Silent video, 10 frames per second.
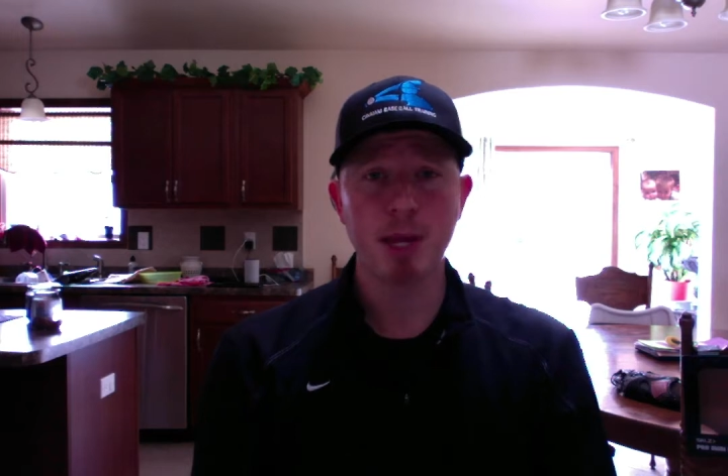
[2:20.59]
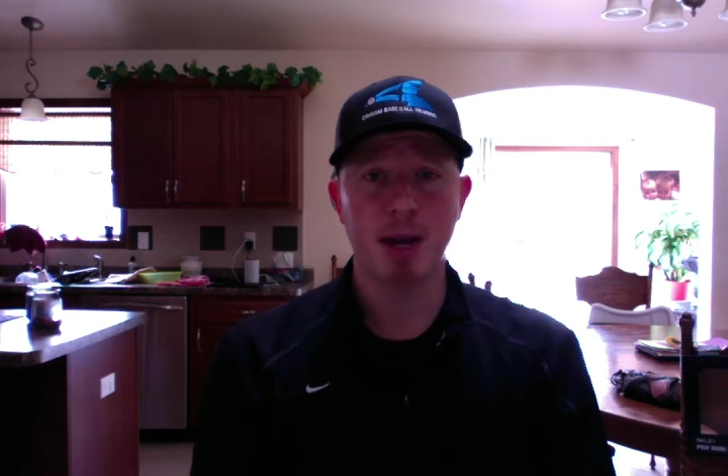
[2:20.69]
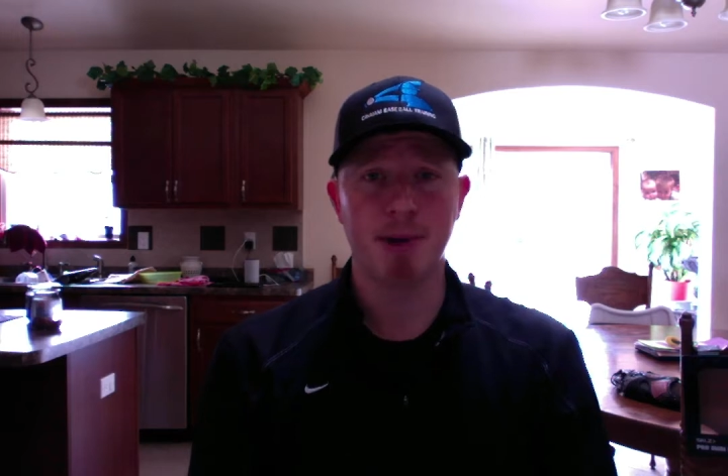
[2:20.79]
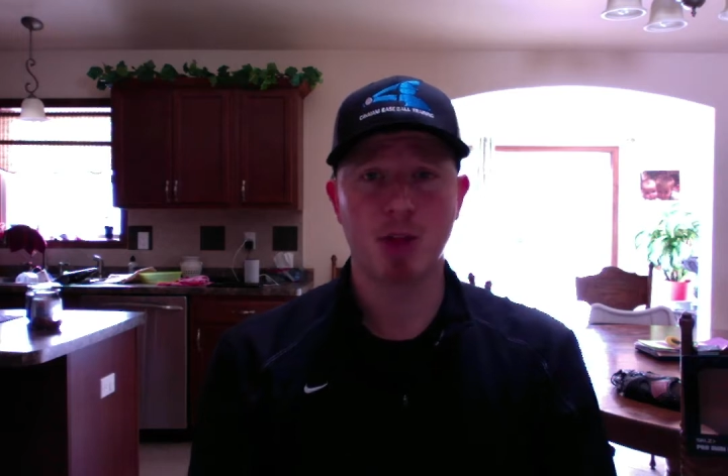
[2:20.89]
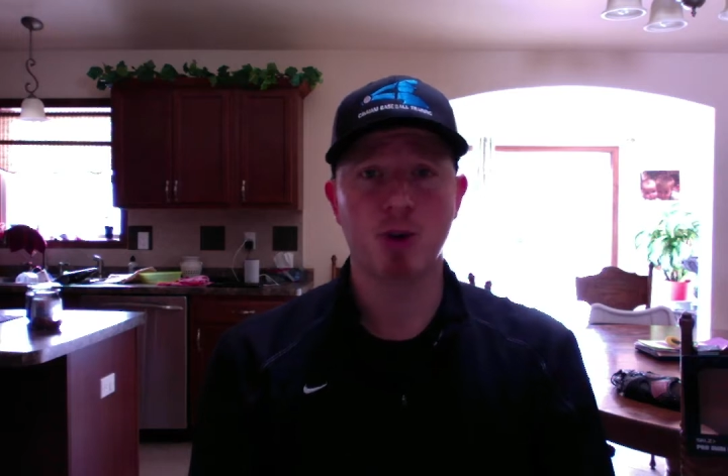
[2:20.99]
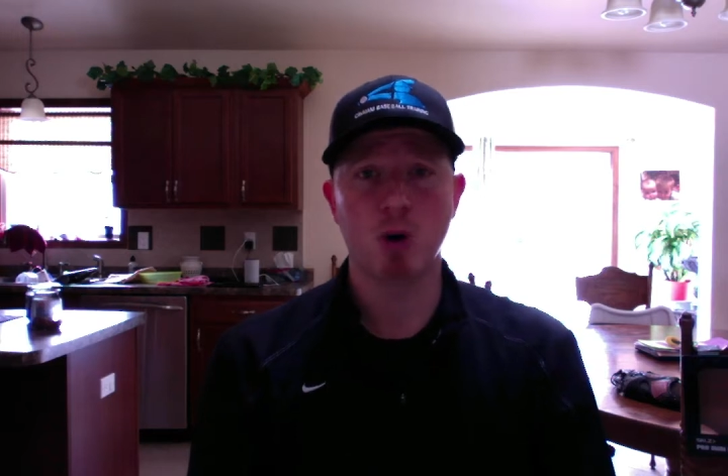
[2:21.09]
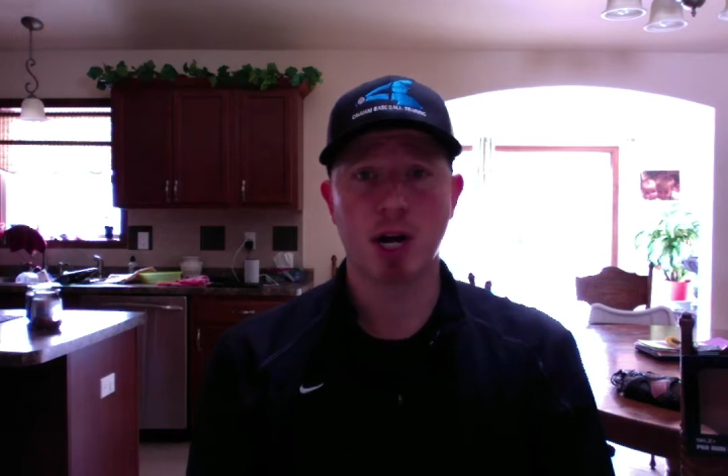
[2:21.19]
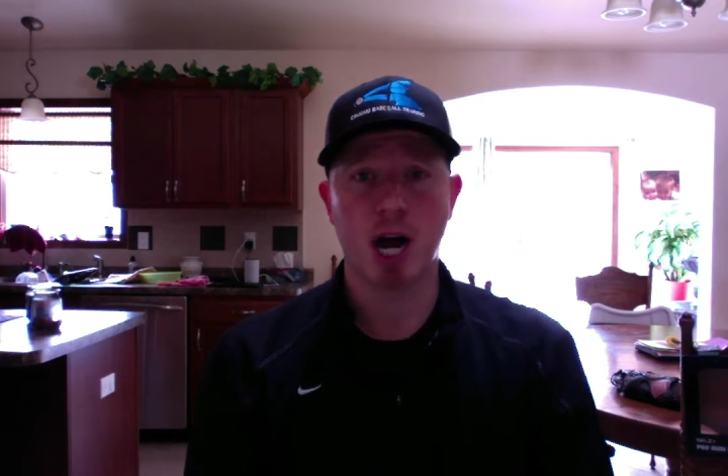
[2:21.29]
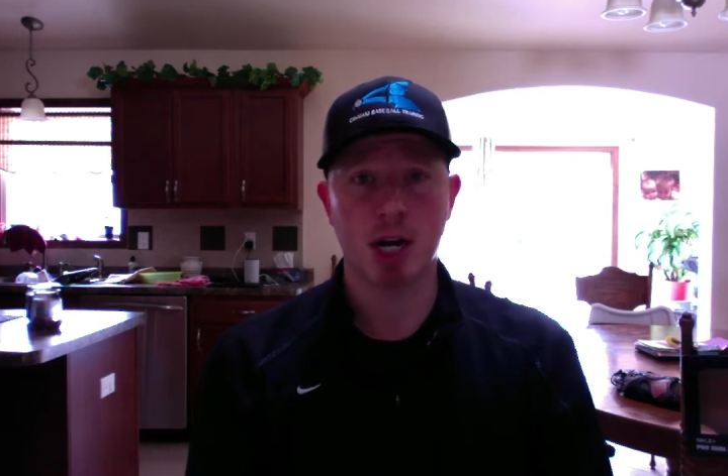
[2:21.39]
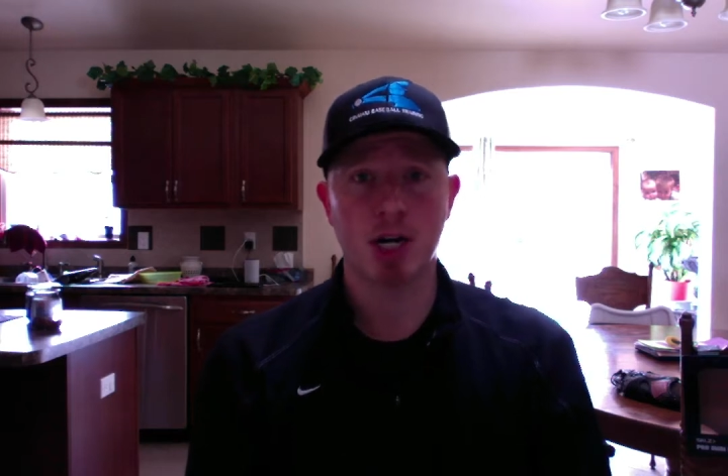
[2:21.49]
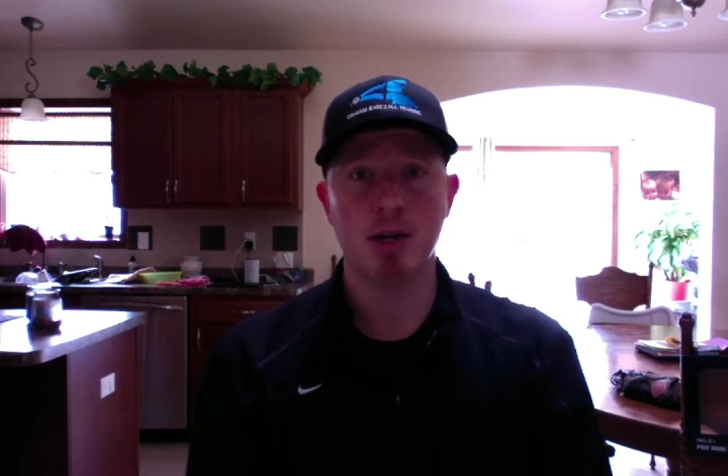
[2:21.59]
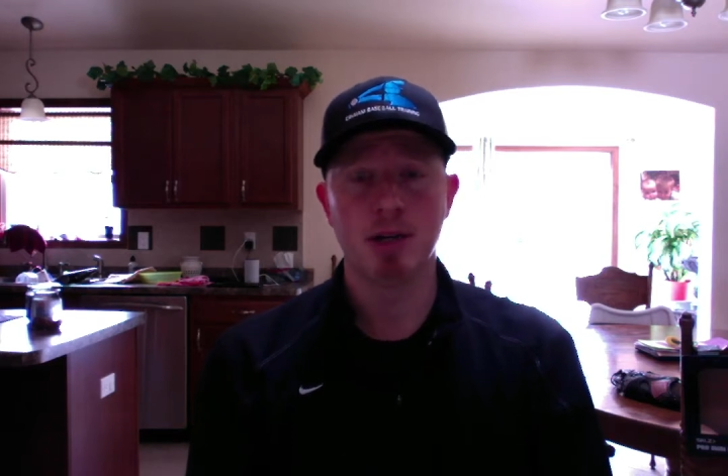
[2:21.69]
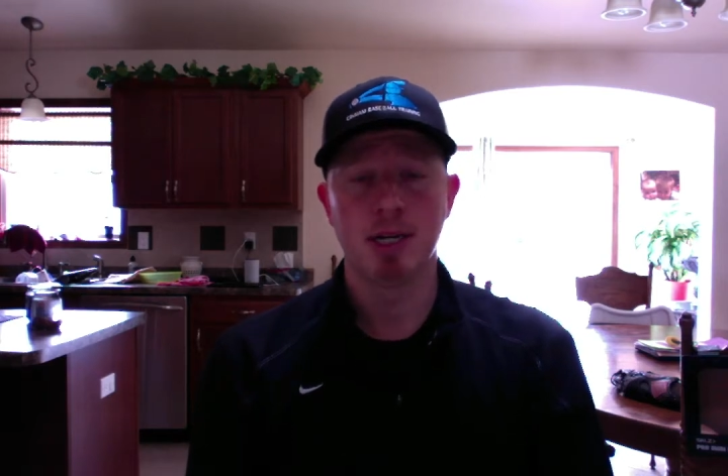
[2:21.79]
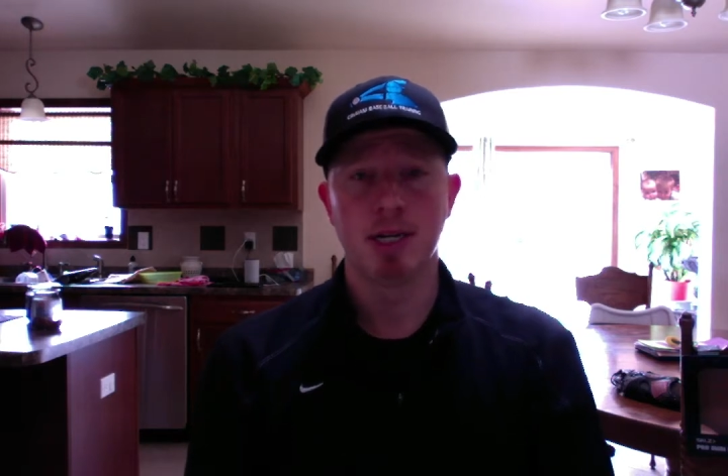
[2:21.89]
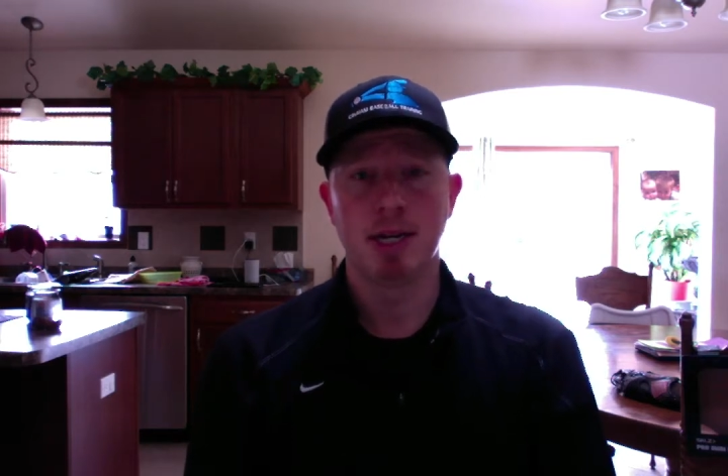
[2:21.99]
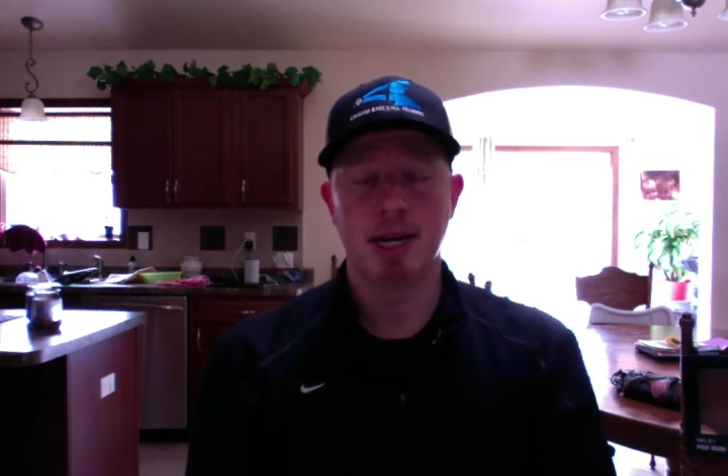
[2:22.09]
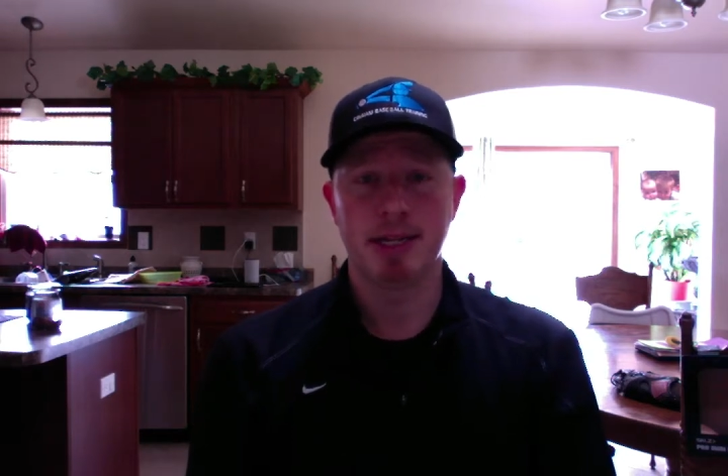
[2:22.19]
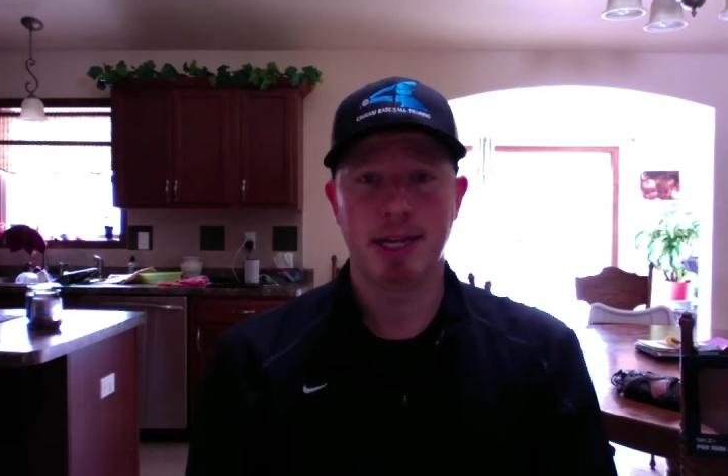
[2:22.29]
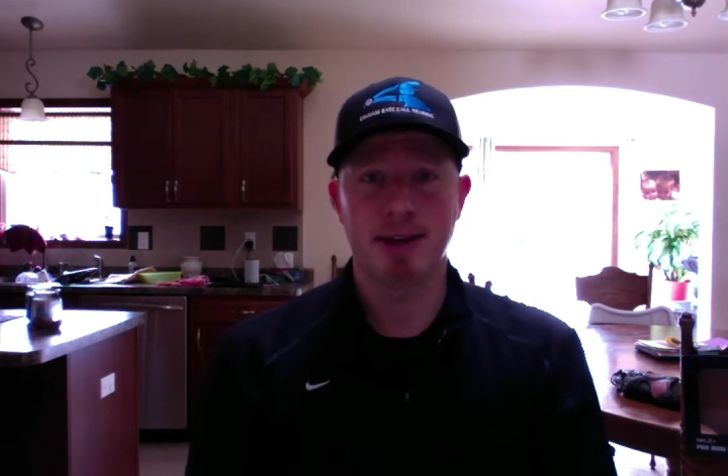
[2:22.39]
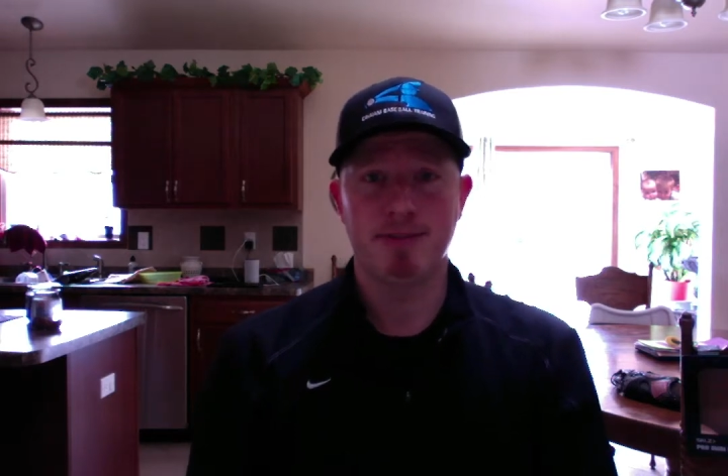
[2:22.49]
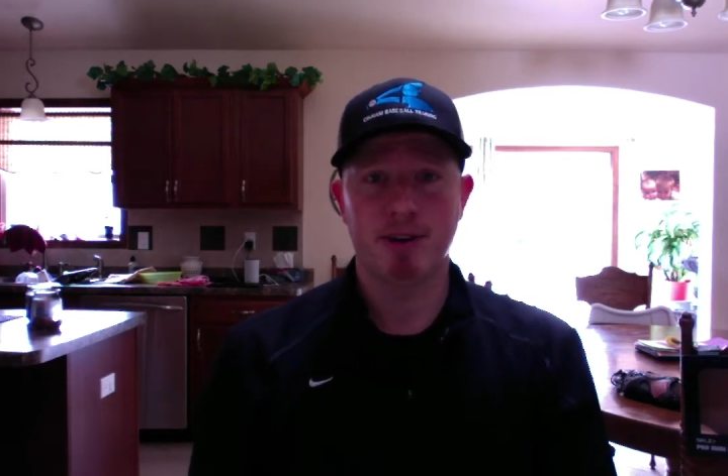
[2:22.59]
I'm going to throw a cutter, and then they